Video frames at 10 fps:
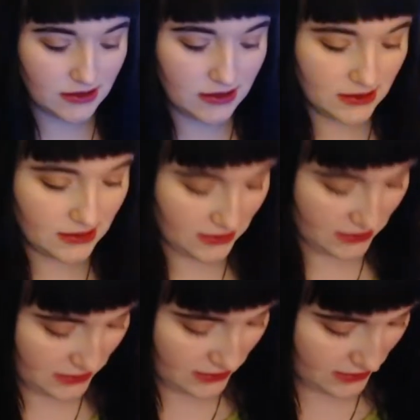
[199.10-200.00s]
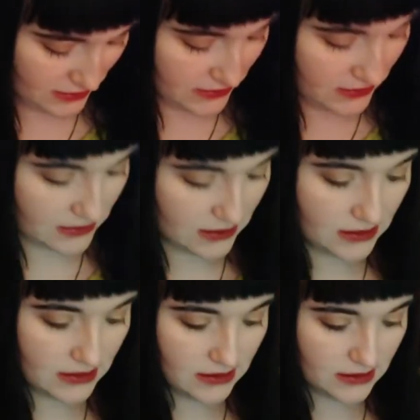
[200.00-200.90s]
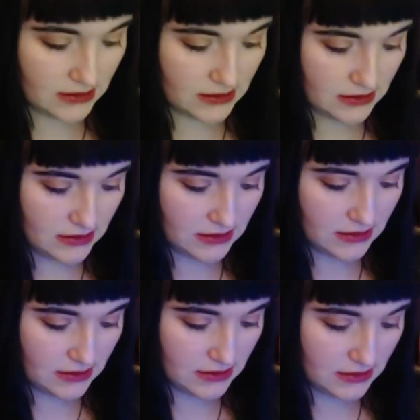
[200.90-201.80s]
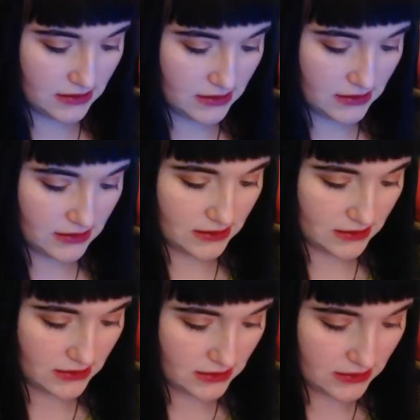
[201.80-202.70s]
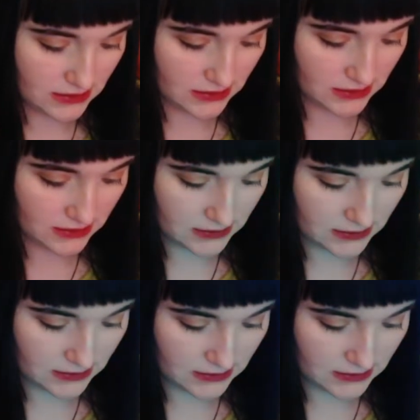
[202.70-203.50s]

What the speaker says: No one is speaking in this clip.